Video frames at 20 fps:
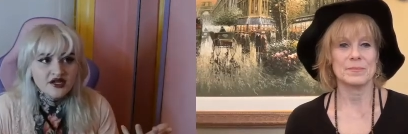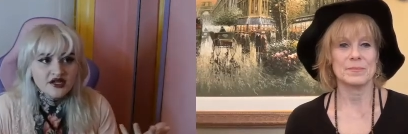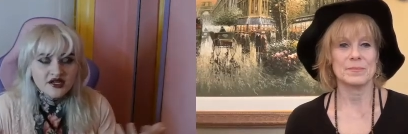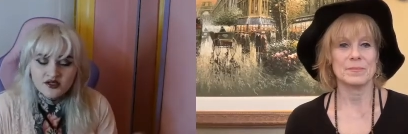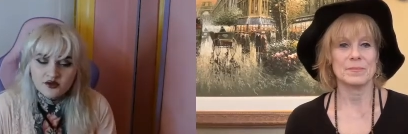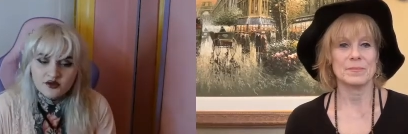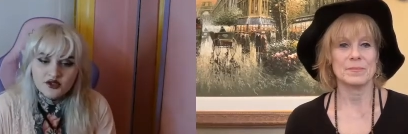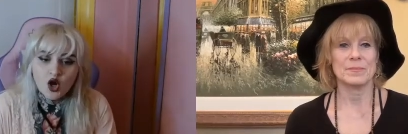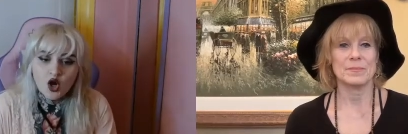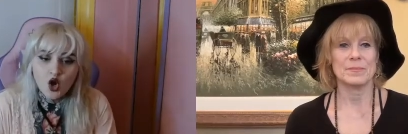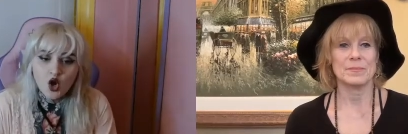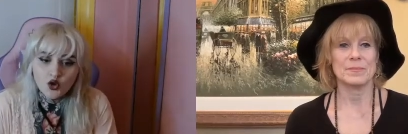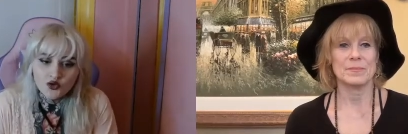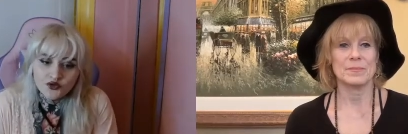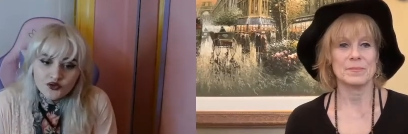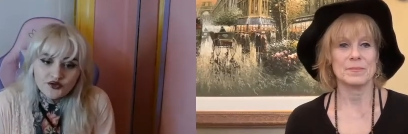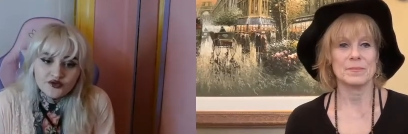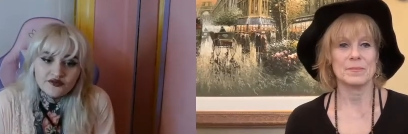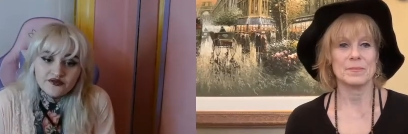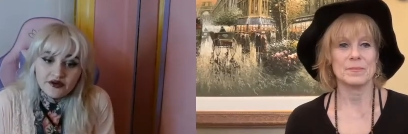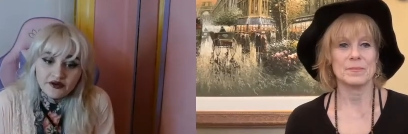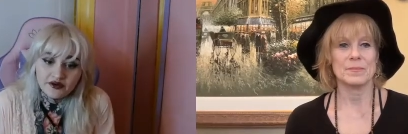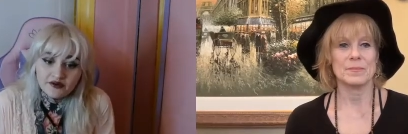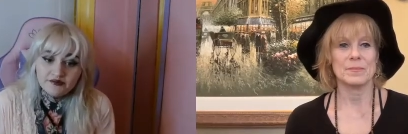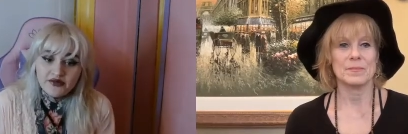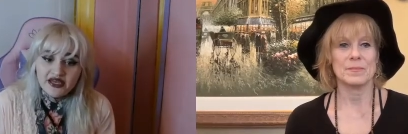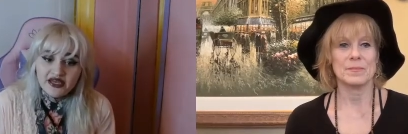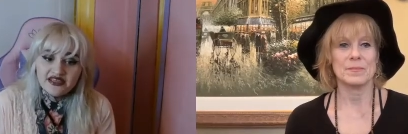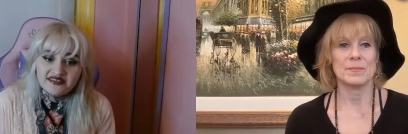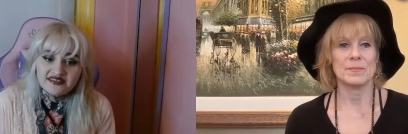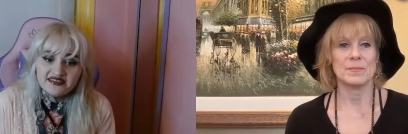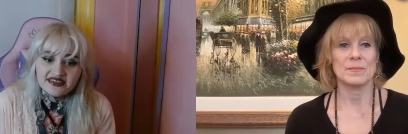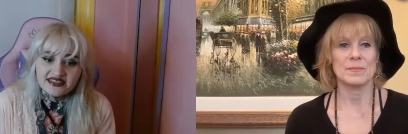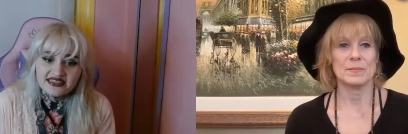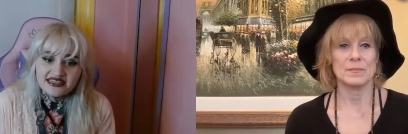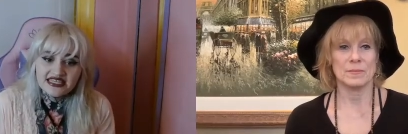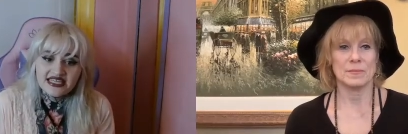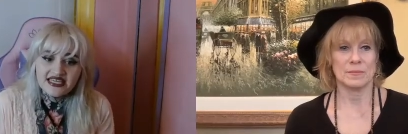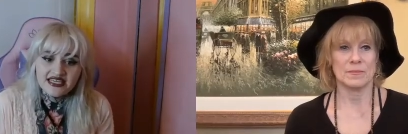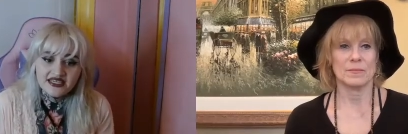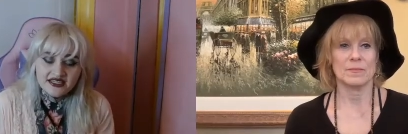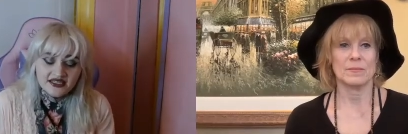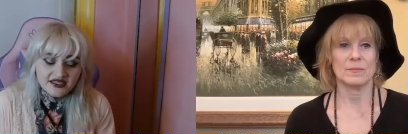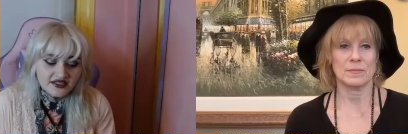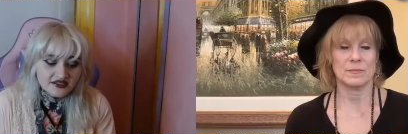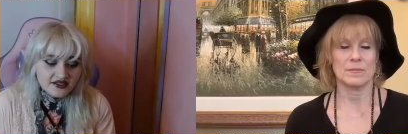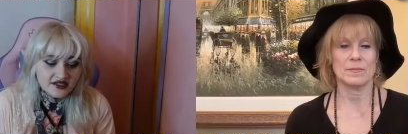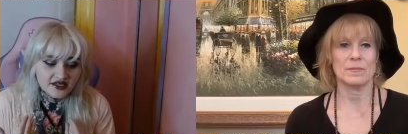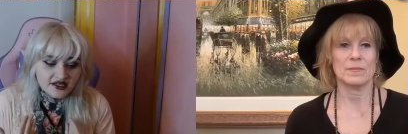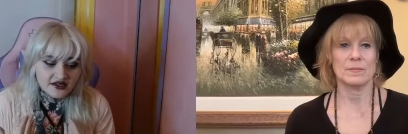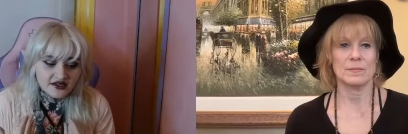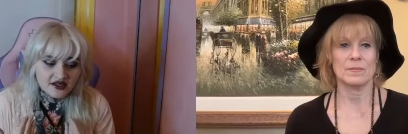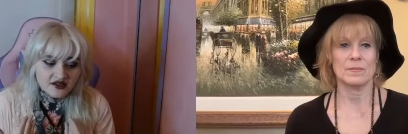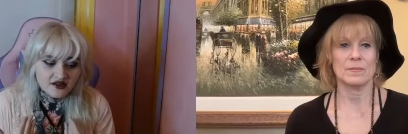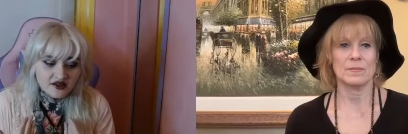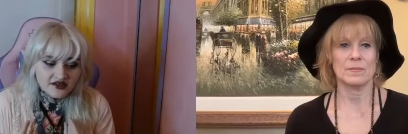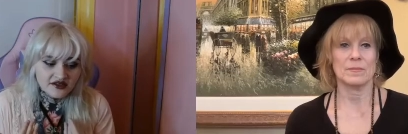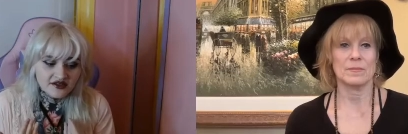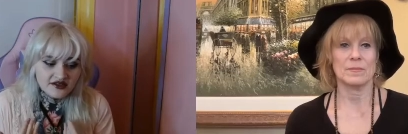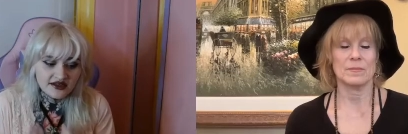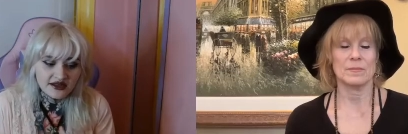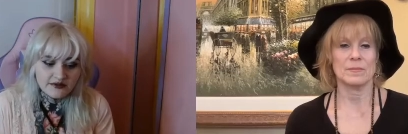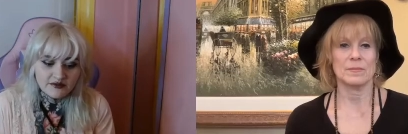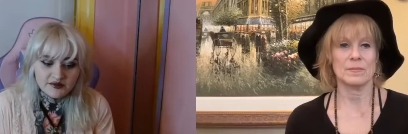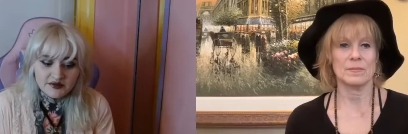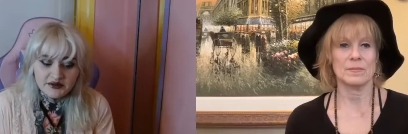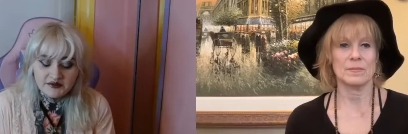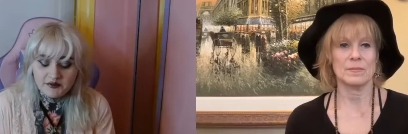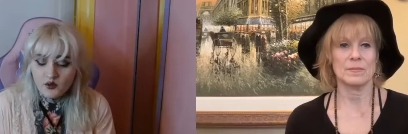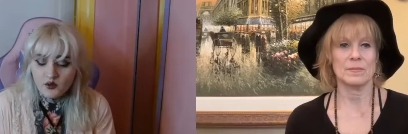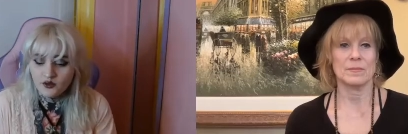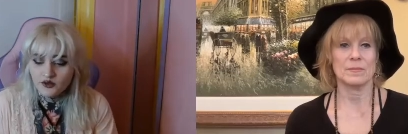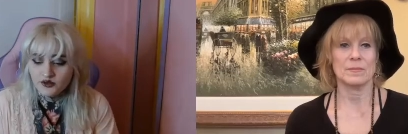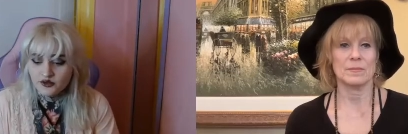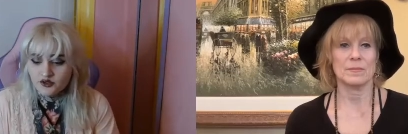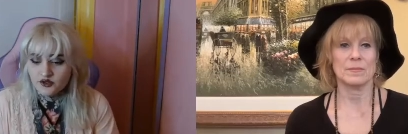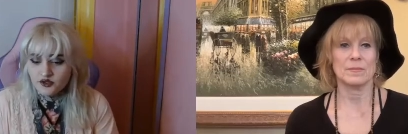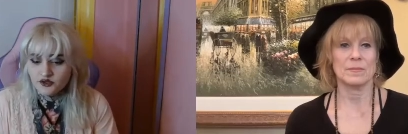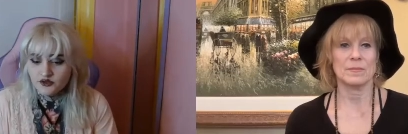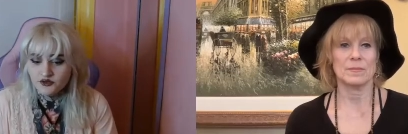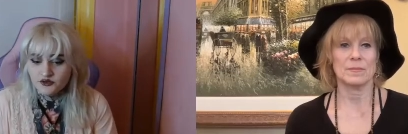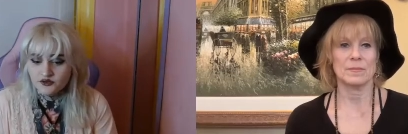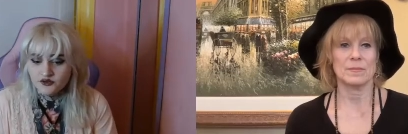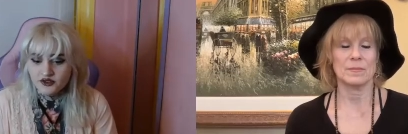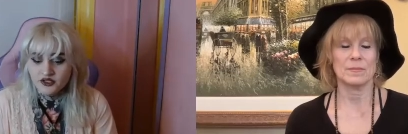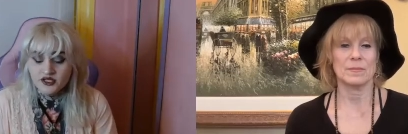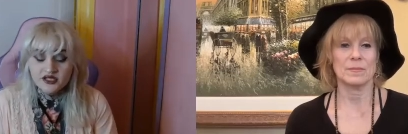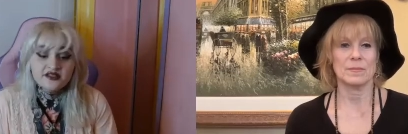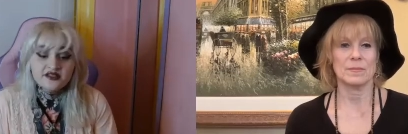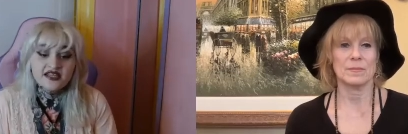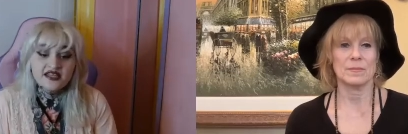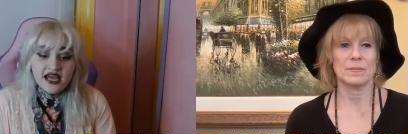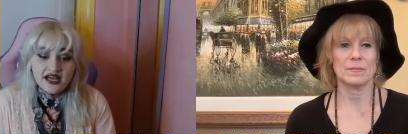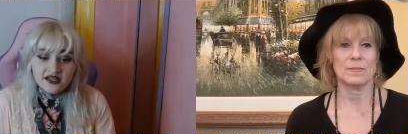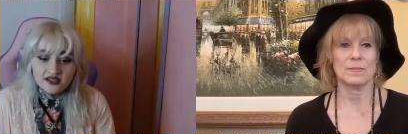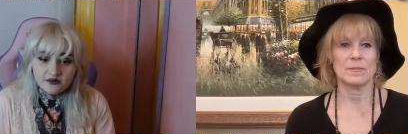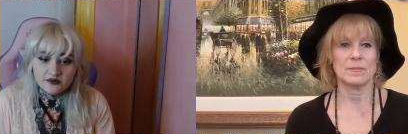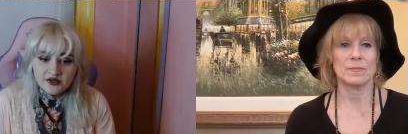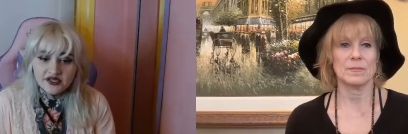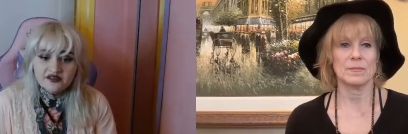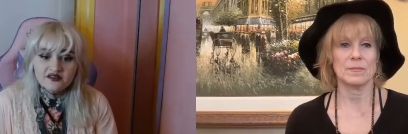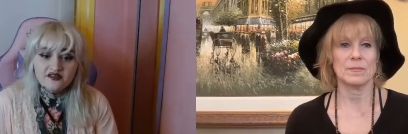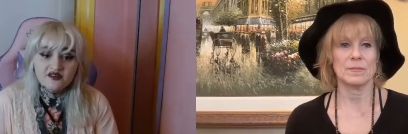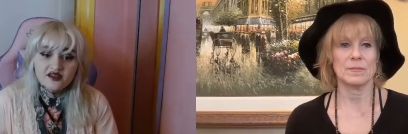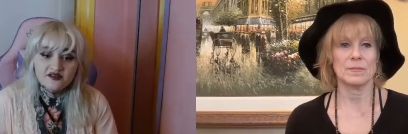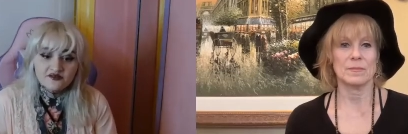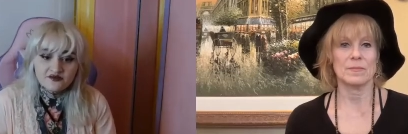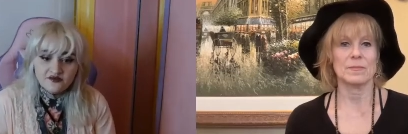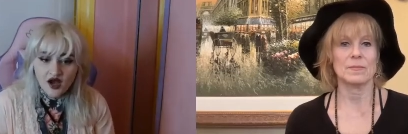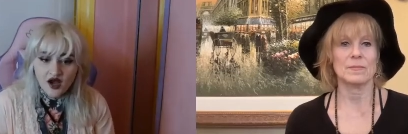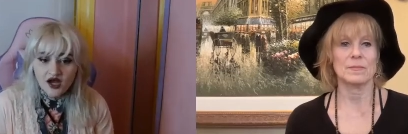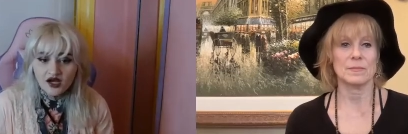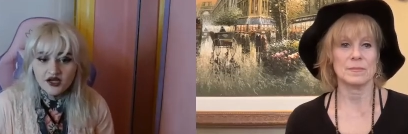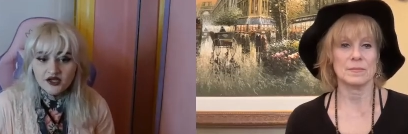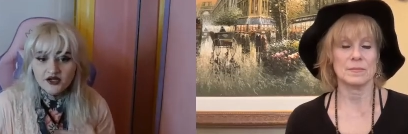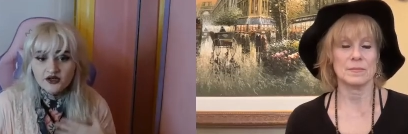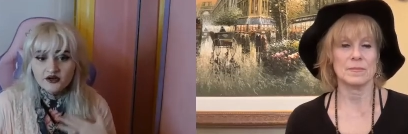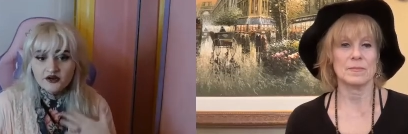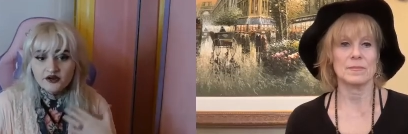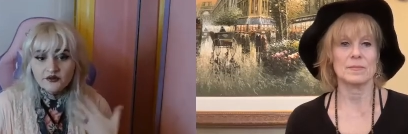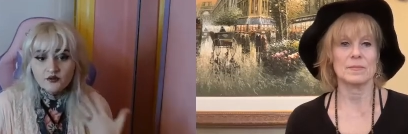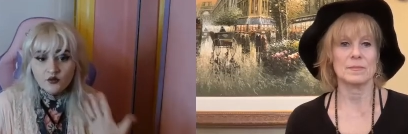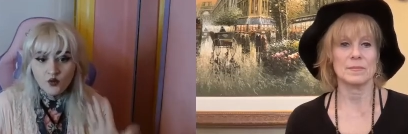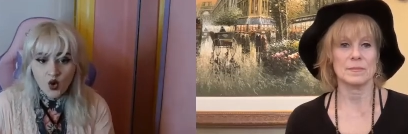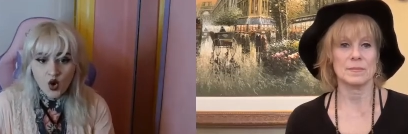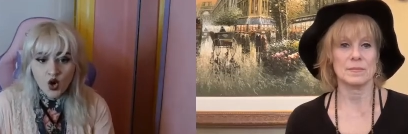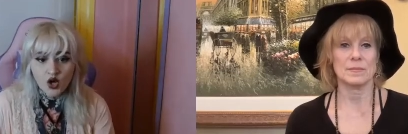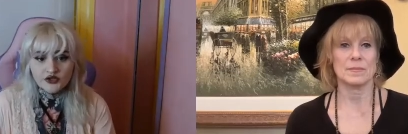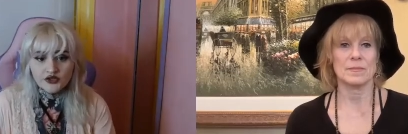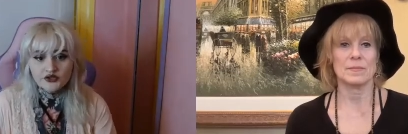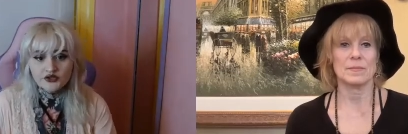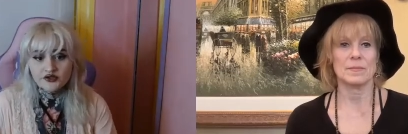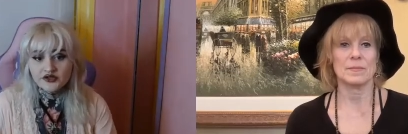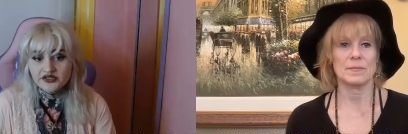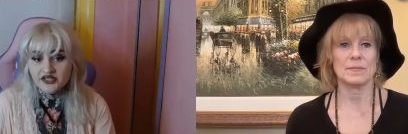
Speaker 1: you know, an altar is a very basic thing, and a lot of the times people will include the elements like fire and water and